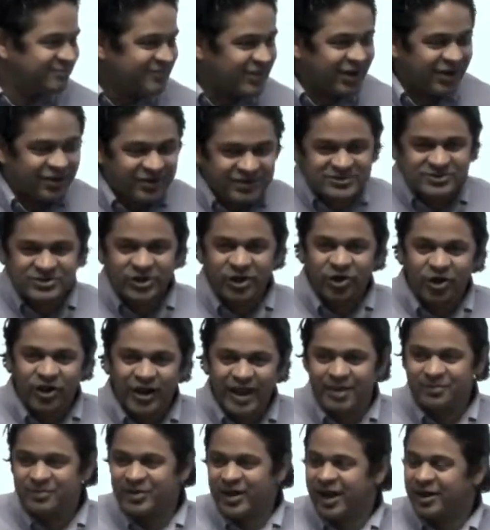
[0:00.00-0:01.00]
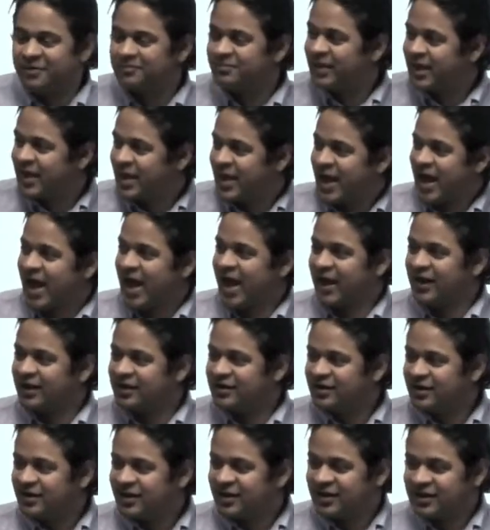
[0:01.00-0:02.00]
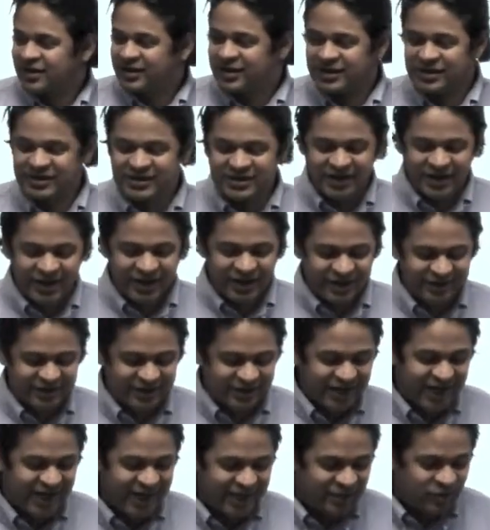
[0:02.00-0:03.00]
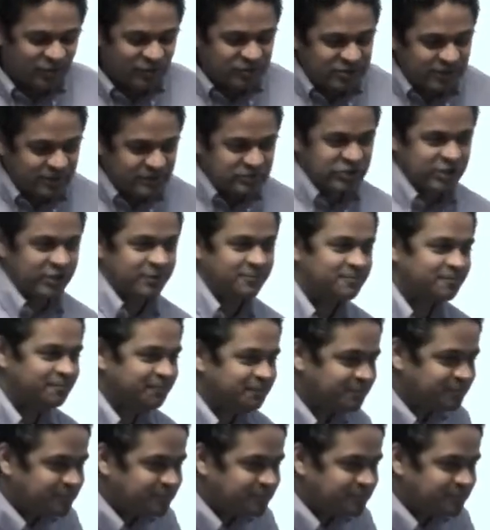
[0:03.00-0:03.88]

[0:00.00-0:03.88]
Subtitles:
you know, it's not all that bad. And the guy goes up to it,